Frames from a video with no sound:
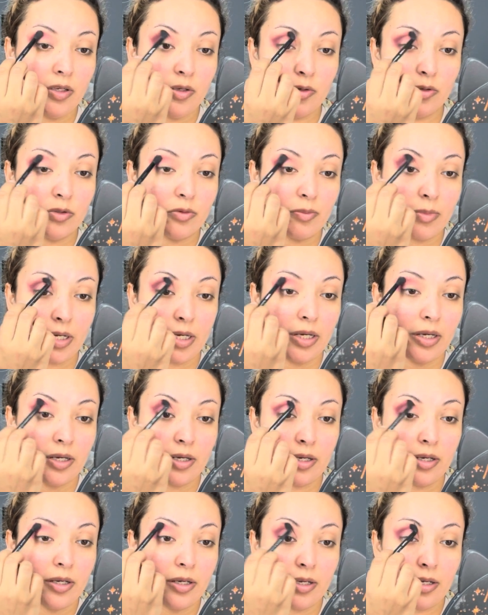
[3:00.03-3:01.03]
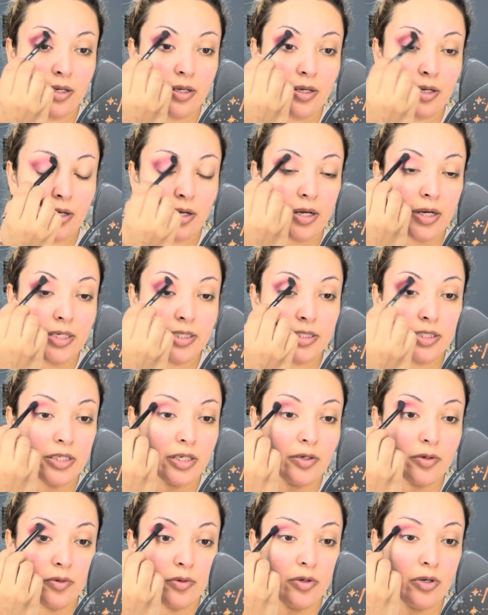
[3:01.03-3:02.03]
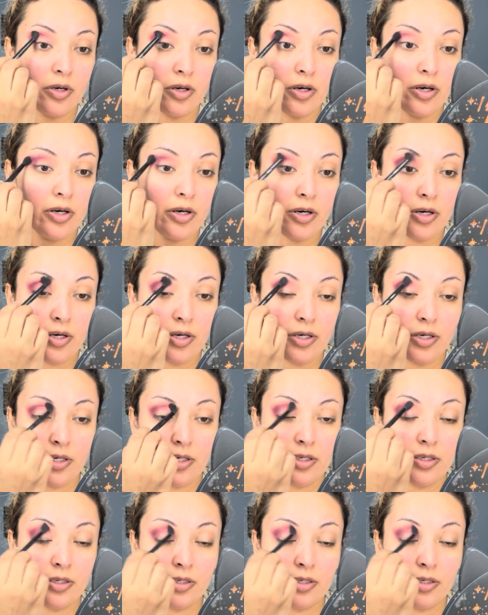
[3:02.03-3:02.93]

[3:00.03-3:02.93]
use my eyeshadow guard.